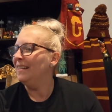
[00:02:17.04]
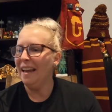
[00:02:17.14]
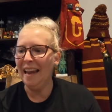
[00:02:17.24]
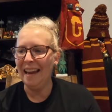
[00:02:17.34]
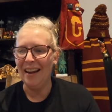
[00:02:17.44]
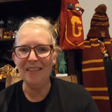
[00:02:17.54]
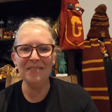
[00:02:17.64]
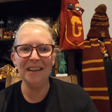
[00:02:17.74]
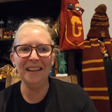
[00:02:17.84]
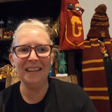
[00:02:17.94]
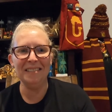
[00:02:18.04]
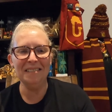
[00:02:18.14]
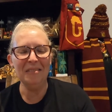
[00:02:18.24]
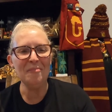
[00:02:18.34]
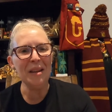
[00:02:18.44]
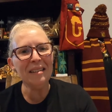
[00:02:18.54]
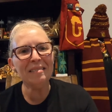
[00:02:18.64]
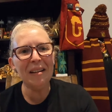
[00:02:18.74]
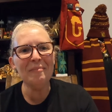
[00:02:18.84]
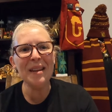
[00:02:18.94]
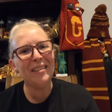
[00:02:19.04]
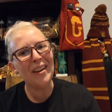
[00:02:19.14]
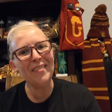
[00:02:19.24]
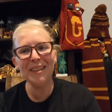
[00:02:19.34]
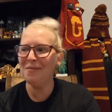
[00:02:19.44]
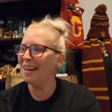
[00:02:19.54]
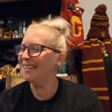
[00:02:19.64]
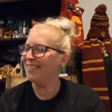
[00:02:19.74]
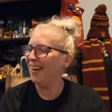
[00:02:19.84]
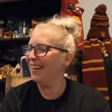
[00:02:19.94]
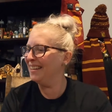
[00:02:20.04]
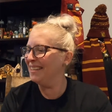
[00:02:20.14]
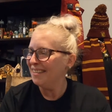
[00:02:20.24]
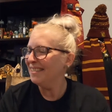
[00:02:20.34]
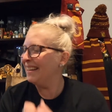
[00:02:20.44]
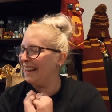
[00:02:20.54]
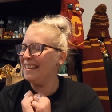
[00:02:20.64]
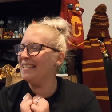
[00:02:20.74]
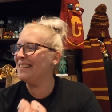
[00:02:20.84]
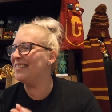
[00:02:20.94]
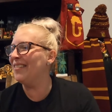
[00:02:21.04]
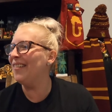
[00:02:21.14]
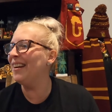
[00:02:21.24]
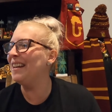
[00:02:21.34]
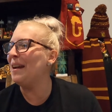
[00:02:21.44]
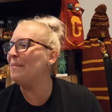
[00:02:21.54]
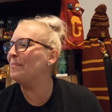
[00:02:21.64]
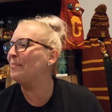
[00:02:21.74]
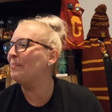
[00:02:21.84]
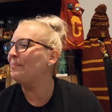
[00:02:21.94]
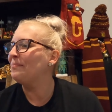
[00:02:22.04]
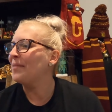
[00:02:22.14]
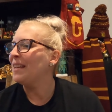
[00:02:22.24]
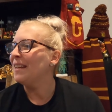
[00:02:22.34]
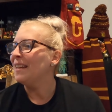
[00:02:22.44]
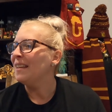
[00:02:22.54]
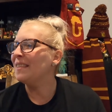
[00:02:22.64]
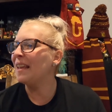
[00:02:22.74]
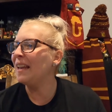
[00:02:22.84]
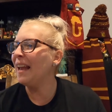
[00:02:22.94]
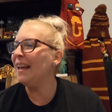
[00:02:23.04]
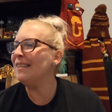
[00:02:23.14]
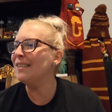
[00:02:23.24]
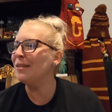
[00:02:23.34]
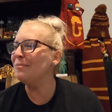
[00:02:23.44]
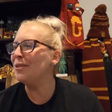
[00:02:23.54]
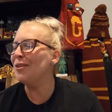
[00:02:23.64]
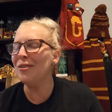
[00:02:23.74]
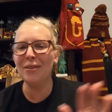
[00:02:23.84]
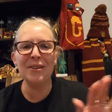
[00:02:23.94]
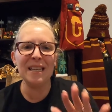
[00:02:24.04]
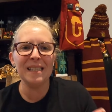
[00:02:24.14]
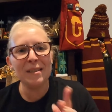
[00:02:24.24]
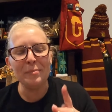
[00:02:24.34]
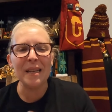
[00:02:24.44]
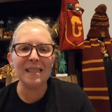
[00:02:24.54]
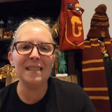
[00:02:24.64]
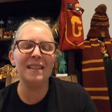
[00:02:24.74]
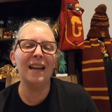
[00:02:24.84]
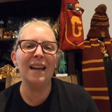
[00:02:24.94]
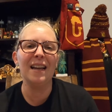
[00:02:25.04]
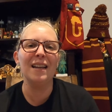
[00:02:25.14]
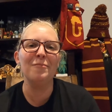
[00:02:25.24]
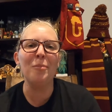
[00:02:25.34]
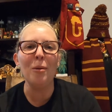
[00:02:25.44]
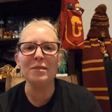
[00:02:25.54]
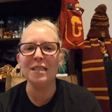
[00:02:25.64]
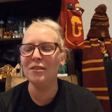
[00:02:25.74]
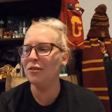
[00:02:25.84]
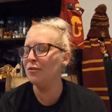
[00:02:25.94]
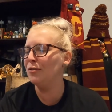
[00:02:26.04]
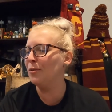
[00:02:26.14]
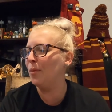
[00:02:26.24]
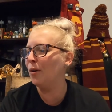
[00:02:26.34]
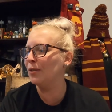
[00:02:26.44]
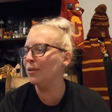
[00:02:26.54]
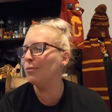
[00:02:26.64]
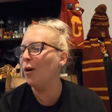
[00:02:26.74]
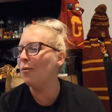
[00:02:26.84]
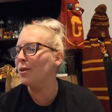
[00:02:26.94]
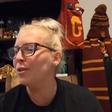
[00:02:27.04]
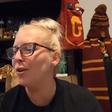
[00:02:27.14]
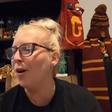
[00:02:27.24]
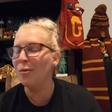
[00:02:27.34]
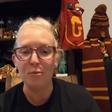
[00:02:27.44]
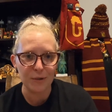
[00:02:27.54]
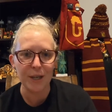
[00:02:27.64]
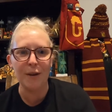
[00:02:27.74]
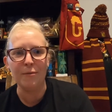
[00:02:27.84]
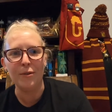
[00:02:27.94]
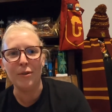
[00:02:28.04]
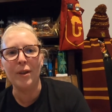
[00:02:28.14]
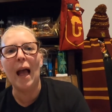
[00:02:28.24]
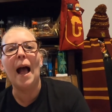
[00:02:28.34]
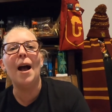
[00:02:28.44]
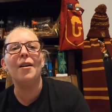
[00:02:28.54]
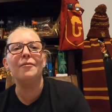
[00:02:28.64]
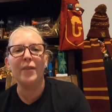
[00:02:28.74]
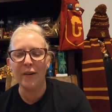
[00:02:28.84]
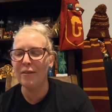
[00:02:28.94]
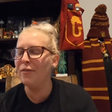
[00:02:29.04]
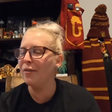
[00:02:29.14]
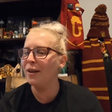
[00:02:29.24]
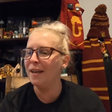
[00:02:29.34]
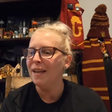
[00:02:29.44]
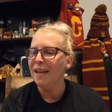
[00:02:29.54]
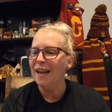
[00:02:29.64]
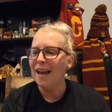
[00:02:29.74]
yeah, I'm gonna, I'm a bit, I'm a bit nervous, a bit excited. And I, um, they had some cute little its and bits uh, popped into the box as well, which I will share with you. Uh, very, very